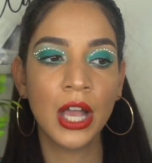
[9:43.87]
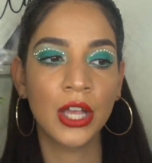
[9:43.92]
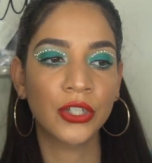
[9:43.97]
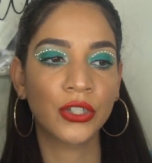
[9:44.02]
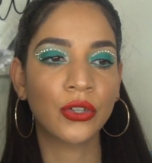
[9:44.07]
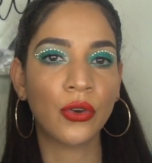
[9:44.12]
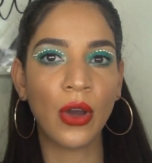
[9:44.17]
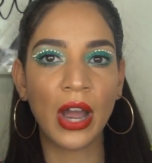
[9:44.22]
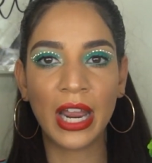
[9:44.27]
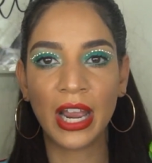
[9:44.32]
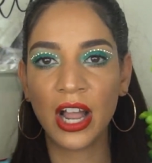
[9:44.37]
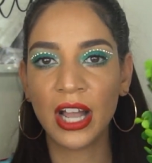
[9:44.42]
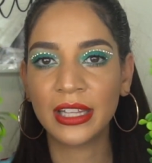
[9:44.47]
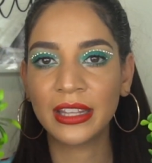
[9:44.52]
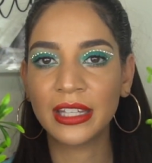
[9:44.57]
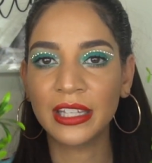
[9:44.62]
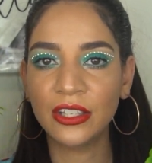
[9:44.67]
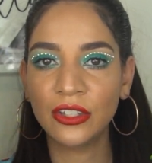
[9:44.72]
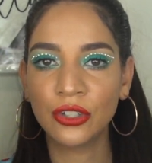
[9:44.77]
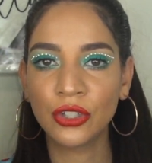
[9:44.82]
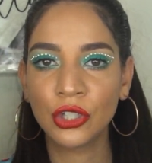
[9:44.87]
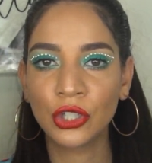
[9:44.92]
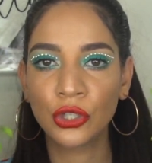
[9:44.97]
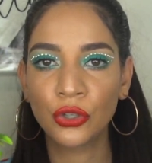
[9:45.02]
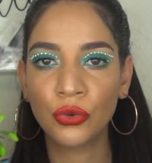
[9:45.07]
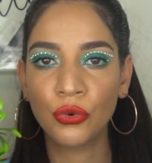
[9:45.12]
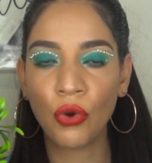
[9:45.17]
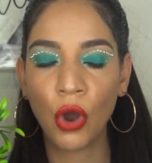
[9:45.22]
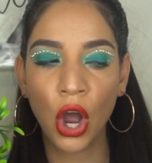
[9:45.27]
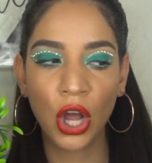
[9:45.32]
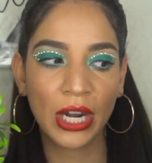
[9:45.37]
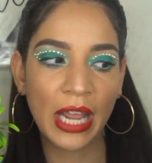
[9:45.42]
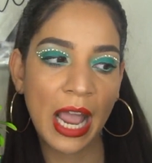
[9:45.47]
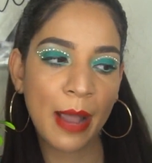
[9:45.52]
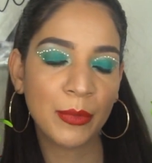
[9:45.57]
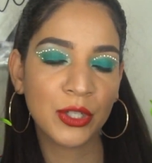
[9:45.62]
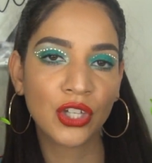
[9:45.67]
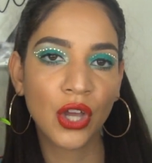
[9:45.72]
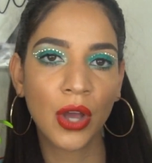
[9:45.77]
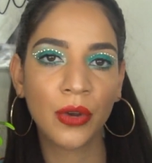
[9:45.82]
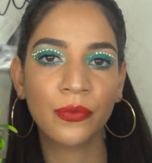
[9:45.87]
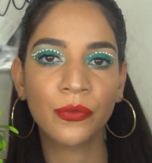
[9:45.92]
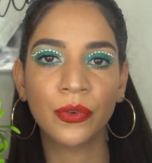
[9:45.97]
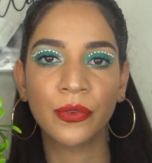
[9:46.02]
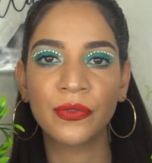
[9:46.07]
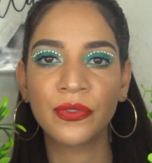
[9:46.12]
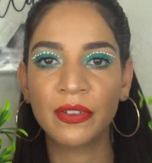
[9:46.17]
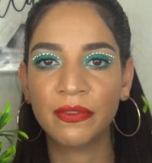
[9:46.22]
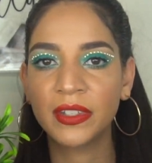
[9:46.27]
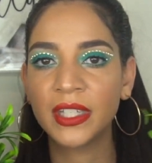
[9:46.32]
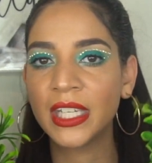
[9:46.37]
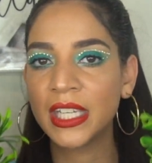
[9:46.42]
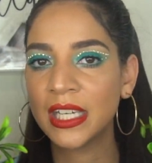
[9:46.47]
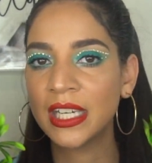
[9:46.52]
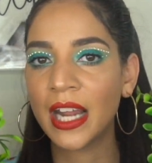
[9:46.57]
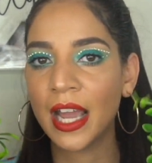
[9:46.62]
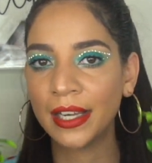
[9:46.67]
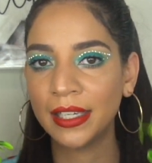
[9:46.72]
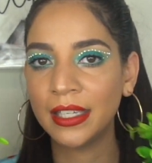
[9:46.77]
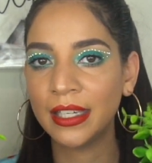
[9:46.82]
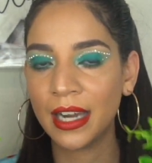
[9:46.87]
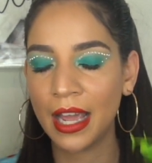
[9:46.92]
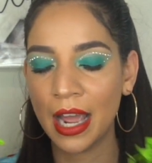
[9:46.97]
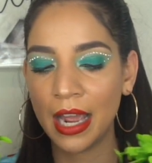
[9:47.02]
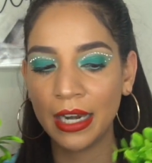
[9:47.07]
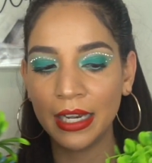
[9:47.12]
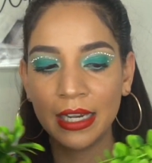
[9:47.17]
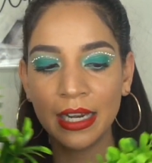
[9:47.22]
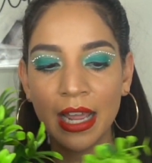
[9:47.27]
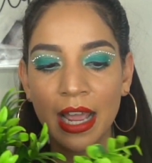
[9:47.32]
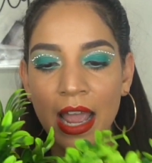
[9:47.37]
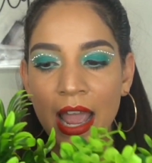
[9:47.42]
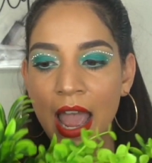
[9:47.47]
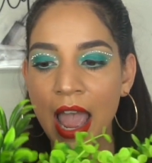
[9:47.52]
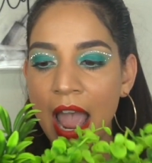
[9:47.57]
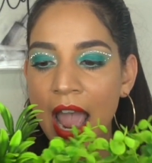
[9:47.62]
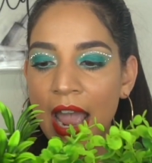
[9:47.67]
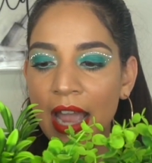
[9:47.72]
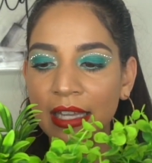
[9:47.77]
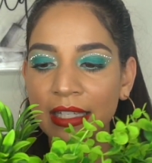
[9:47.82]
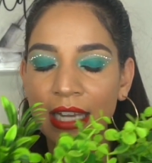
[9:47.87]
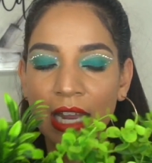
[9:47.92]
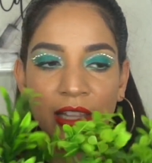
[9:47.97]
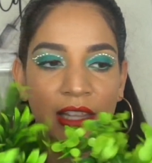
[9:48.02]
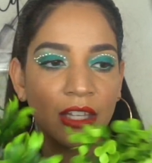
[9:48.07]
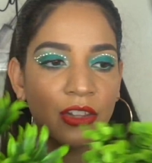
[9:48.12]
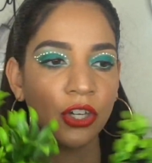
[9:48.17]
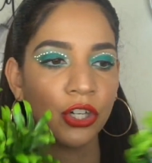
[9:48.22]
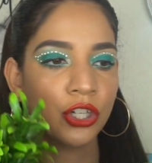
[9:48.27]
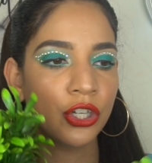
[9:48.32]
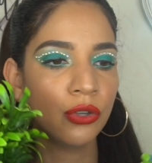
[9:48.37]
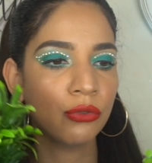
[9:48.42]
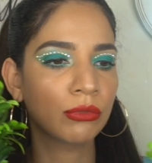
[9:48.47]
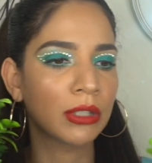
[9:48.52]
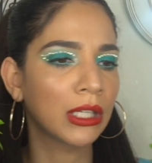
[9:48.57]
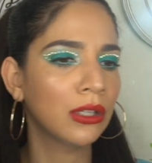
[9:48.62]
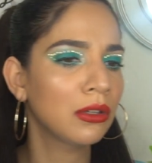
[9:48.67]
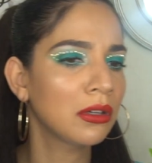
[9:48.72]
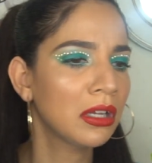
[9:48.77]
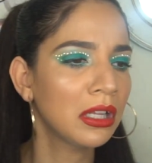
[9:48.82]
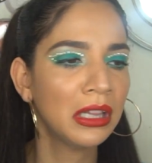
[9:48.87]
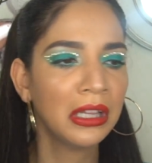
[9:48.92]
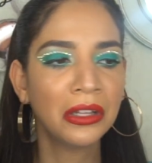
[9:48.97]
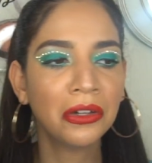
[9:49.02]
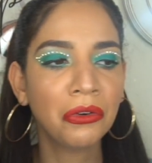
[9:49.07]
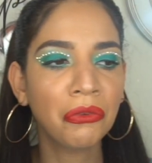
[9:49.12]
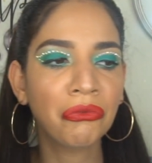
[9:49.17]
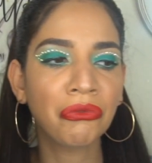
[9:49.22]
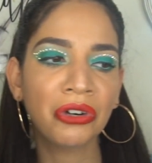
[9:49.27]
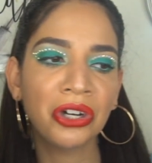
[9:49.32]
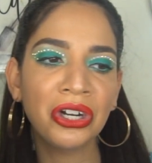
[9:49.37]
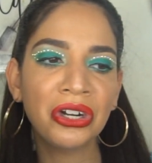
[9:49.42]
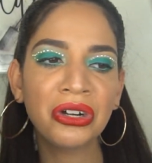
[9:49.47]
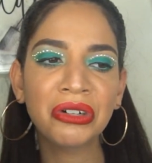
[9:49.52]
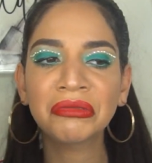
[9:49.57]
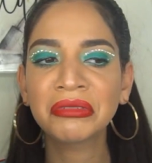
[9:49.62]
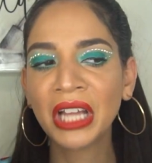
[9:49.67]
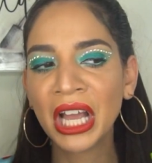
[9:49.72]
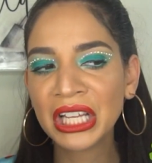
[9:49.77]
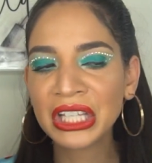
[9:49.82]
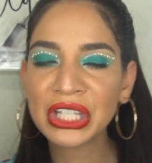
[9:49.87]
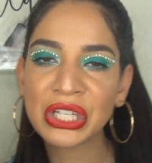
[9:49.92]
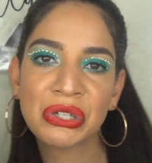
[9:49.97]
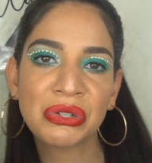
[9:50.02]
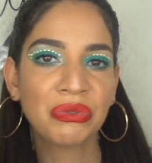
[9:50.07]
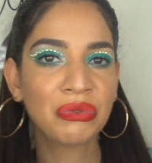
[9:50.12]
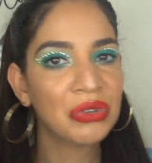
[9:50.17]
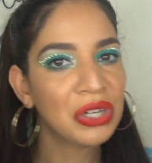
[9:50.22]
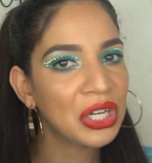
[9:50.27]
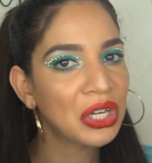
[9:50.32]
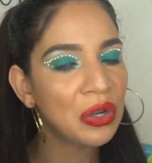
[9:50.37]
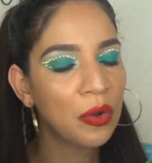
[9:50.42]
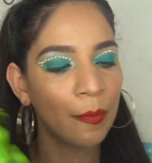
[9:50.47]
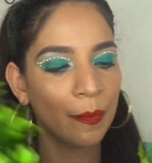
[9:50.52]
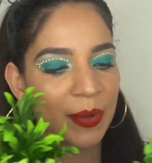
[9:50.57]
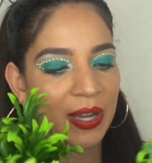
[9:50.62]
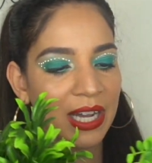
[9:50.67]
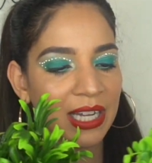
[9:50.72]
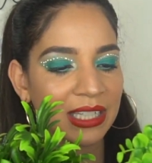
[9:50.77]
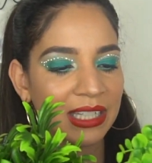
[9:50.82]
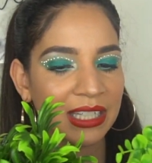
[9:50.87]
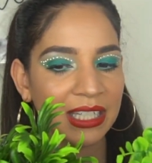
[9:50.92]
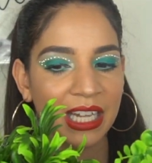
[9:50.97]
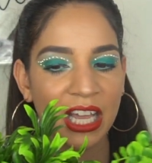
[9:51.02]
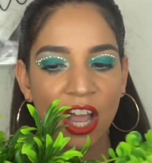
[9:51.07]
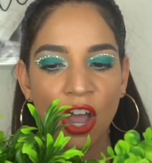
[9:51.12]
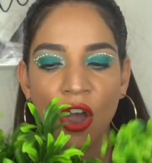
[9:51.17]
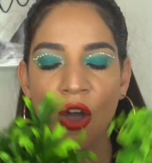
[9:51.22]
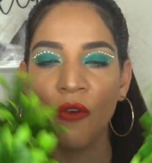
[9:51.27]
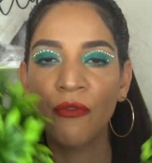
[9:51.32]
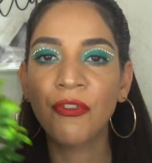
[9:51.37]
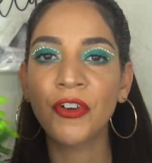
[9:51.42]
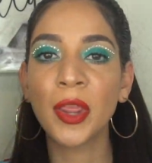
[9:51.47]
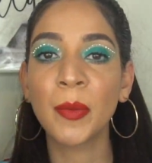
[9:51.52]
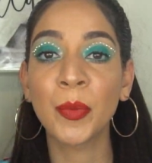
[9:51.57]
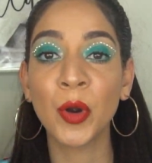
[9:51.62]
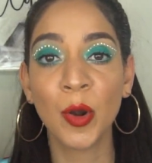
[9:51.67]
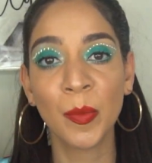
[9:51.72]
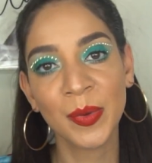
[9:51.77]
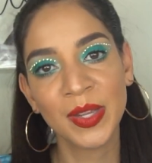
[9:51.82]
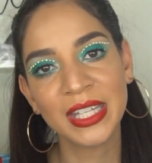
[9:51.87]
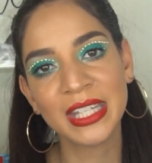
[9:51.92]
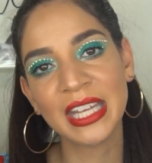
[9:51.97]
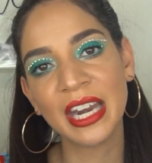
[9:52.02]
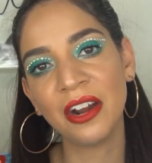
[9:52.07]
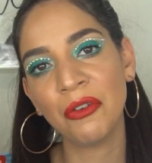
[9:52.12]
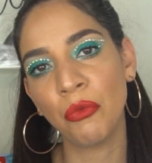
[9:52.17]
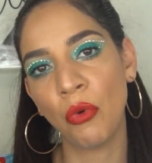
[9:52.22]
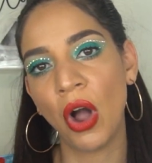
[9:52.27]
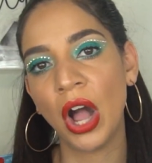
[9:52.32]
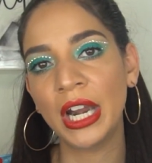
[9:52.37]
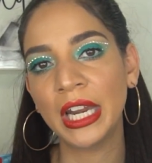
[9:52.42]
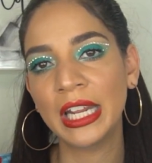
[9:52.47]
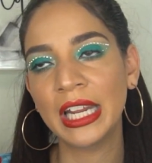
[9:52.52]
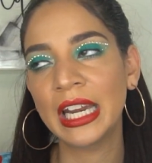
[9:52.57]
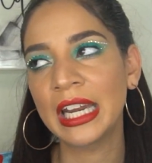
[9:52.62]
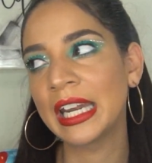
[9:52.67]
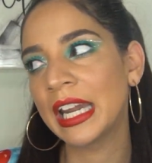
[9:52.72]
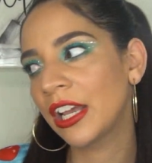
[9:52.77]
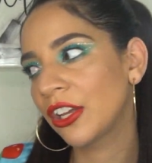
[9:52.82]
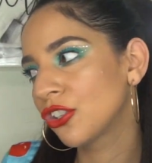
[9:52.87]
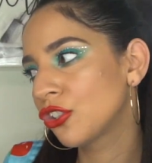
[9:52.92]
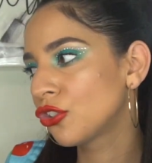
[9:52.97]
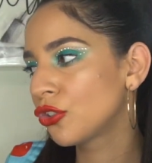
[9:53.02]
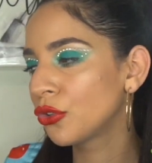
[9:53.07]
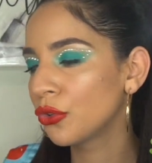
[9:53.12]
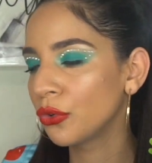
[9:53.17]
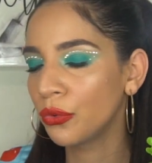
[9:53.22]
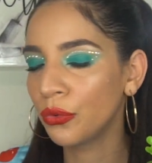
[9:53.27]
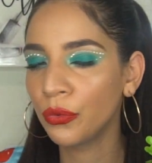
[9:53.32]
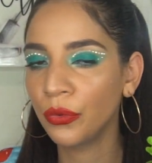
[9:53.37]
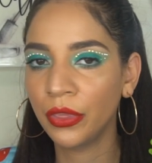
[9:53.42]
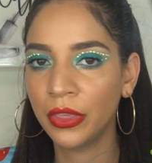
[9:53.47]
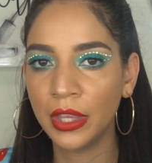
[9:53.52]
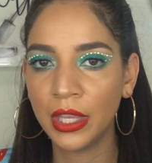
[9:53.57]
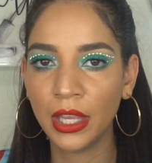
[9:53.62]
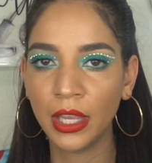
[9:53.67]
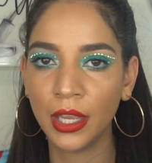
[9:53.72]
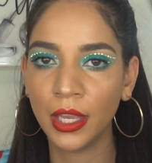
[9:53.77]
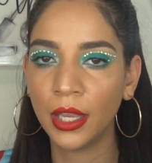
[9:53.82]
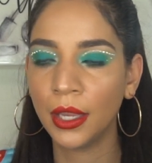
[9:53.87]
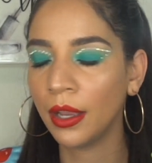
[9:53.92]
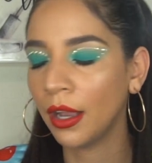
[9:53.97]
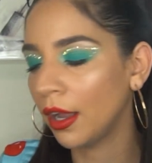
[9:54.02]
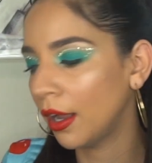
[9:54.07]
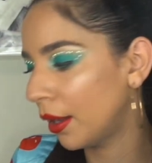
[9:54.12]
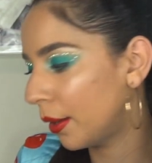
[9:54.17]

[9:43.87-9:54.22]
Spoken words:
So I got these 2 on Amazon for $15.99, and I think they're cute. They look a little real, not too real, but for the purpose that I wanted, next to the